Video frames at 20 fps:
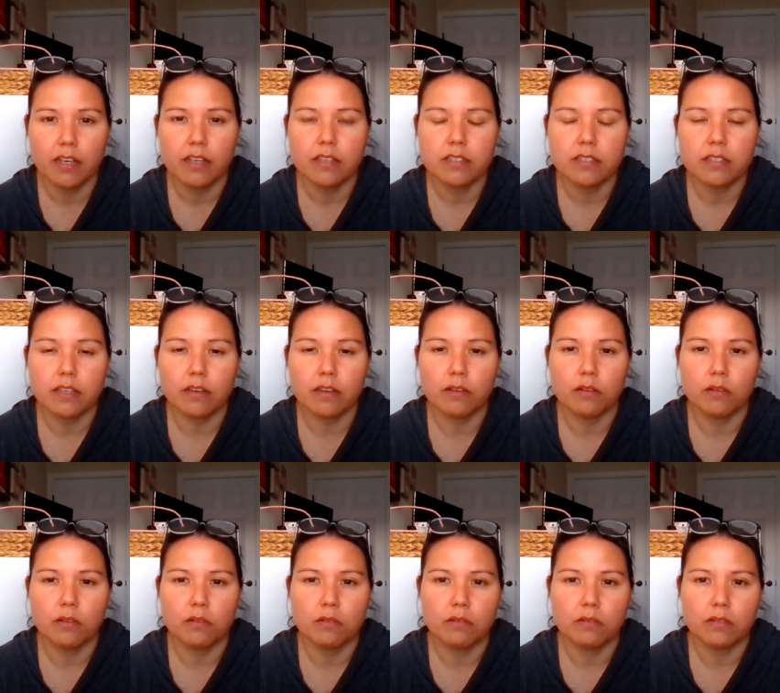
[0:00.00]

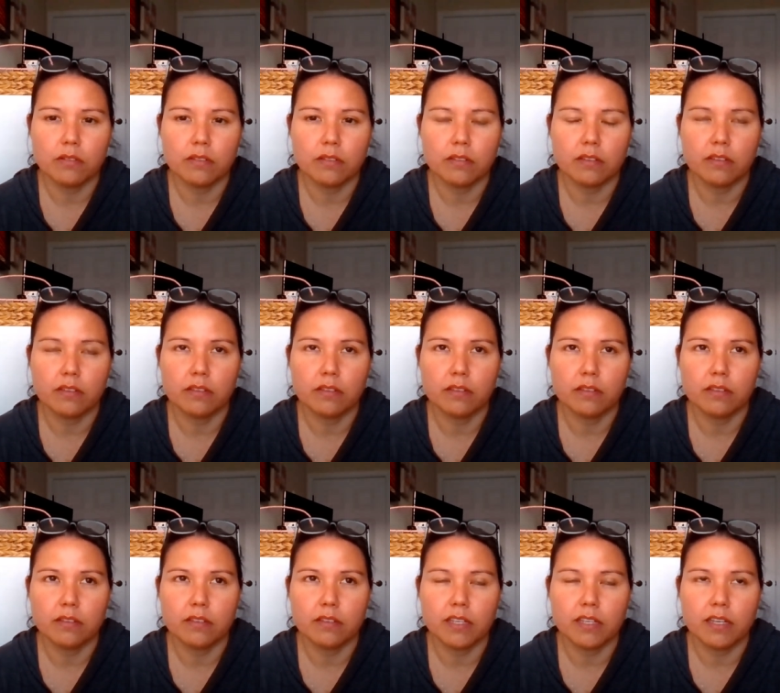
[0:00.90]
So
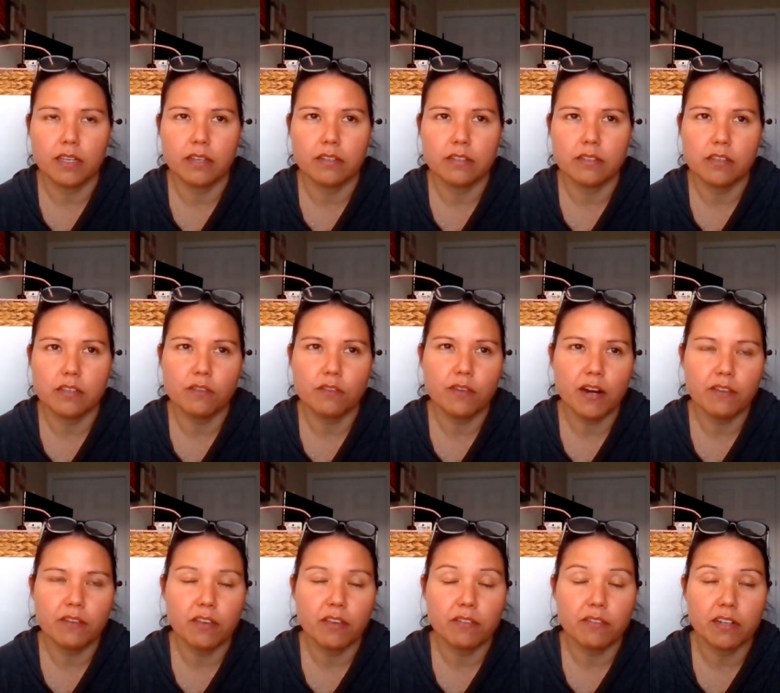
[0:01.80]
far
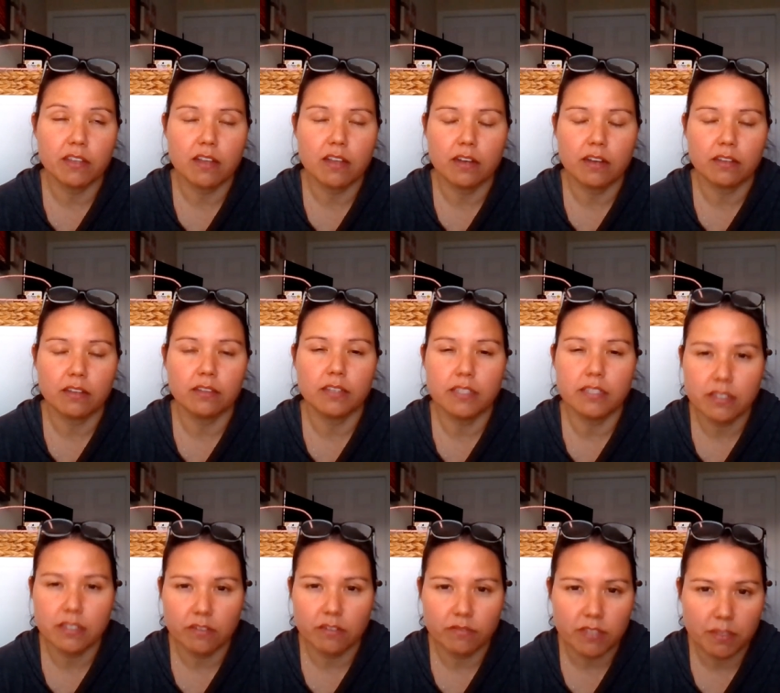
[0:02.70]
I've given a long
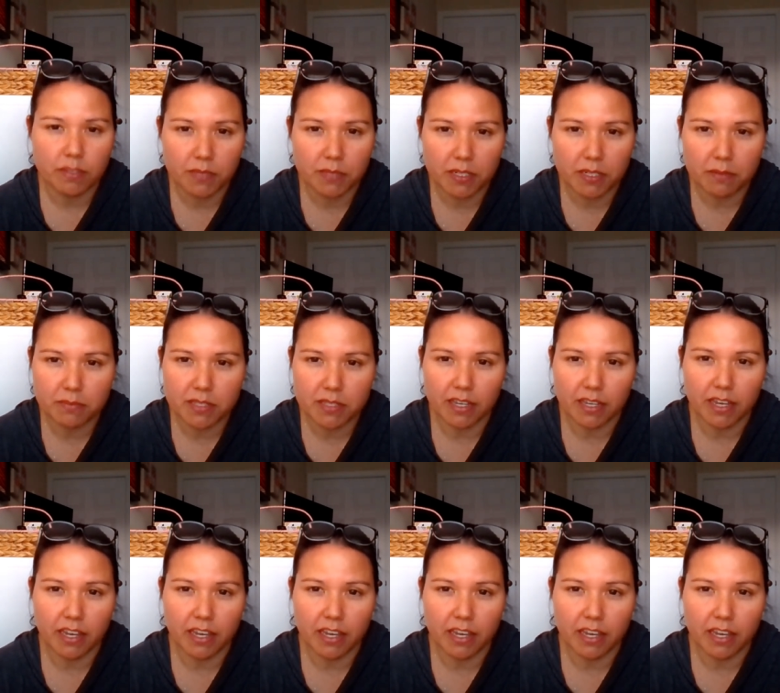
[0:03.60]
list of symptoms,